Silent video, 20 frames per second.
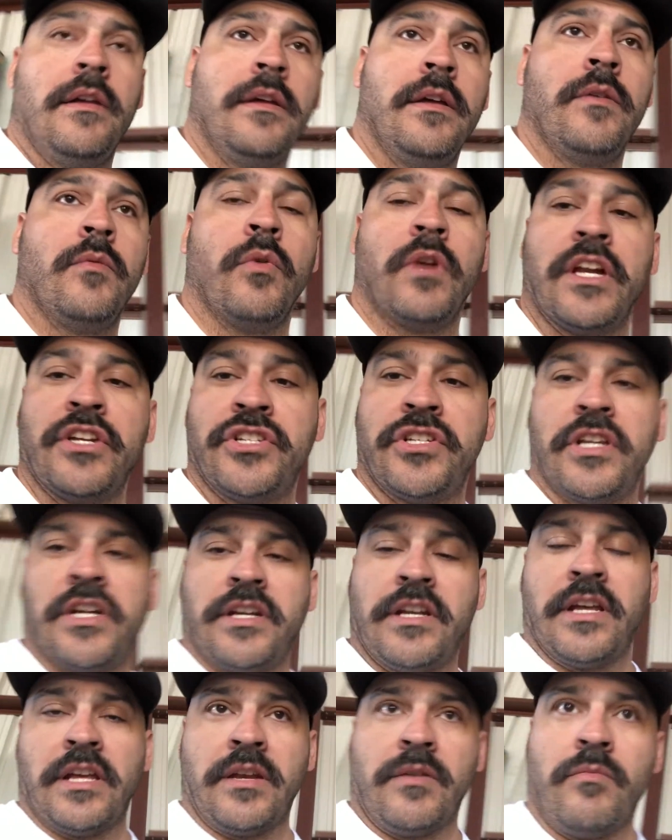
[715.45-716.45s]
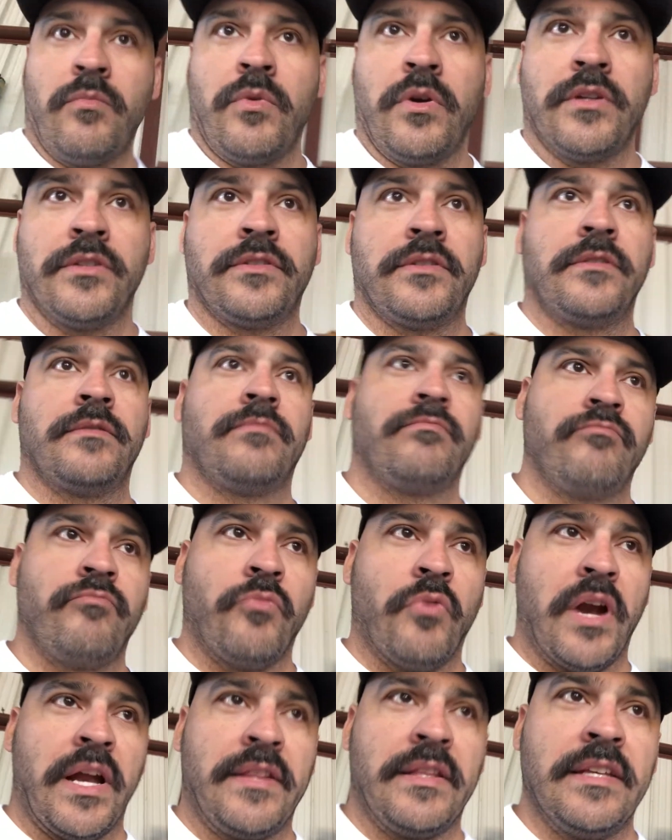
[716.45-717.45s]
what I should have did was
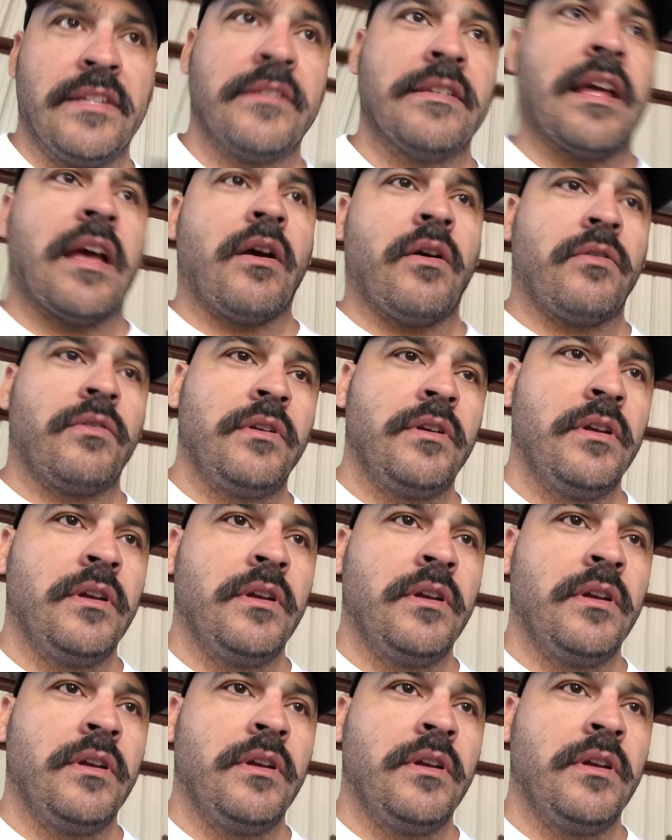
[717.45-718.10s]
write these down.